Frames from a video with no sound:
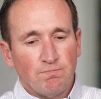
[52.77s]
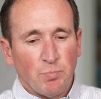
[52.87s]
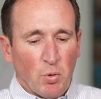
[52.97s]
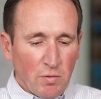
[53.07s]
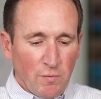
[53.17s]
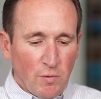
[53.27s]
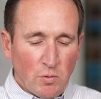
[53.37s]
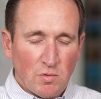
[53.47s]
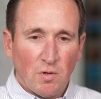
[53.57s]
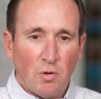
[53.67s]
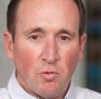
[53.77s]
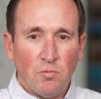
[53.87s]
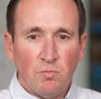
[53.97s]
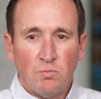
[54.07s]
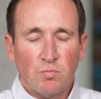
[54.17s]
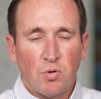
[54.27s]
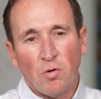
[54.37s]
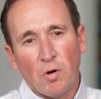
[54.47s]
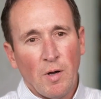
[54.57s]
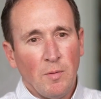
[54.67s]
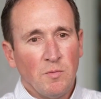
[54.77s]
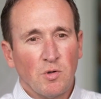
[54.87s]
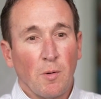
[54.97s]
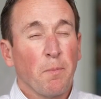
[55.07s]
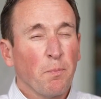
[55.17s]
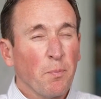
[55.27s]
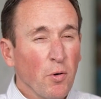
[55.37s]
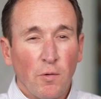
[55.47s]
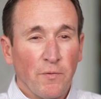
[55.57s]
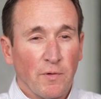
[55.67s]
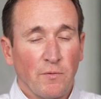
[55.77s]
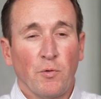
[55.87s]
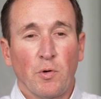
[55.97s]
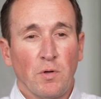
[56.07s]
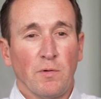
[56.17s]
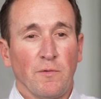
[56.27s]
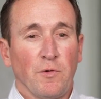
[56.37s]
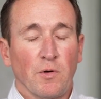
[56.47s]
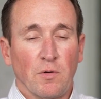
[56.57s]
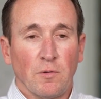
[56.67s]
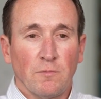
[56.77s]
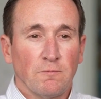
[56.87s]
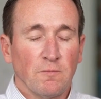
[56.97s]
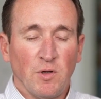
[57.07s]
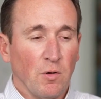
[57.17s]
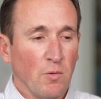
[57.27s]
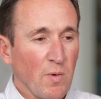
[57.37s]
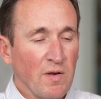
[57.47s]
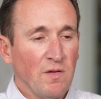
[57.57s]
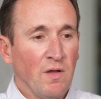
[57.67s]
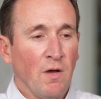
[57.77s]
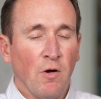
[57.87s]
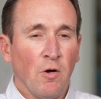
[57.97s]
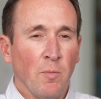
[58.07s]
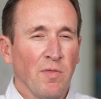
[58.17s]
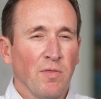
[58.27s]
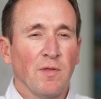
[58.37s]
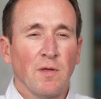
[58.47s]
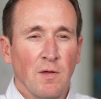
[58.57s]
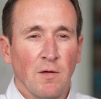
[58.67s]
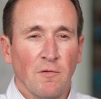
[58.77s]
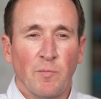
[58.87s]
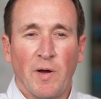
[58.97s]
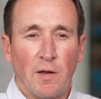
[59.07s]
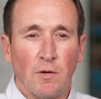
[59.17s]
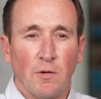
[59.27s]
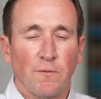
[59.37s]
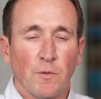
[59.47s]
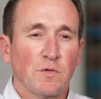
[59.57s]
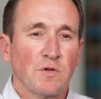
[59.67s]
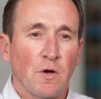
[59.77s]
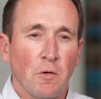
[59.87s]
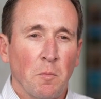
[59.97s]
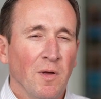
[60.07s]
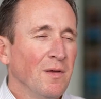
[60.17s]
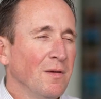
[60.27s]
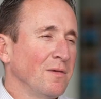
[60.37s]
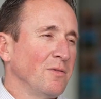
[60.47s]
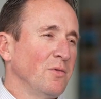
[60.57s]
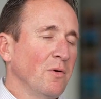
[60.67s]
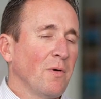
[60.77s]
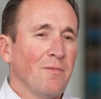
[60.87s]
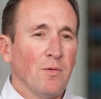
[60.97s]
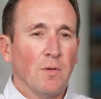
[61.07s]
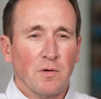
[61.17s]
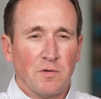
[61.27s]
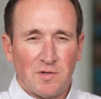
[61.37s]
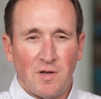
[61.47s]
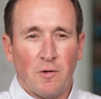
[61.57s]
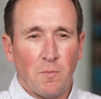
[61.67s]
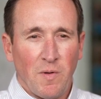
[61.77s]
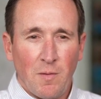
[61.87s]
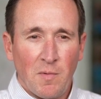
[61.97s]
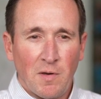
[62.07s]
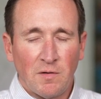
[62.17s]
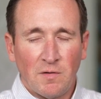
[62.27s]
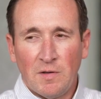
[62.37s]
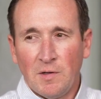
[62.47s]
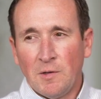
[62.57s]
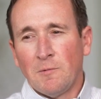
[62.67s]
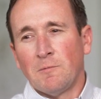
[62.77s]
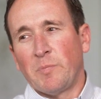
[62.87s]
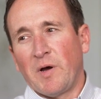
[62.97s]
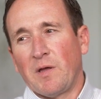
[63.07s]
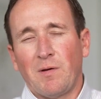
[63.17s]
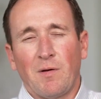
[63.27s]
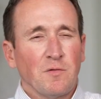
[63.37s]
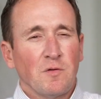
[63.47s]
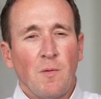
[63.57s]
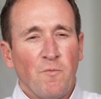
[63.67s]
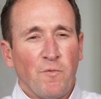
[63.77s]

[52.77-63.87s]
Both of those loan programs are perfect for you if you're renting a home and thinking of buying your first home. You don't have a large down payment, but you have some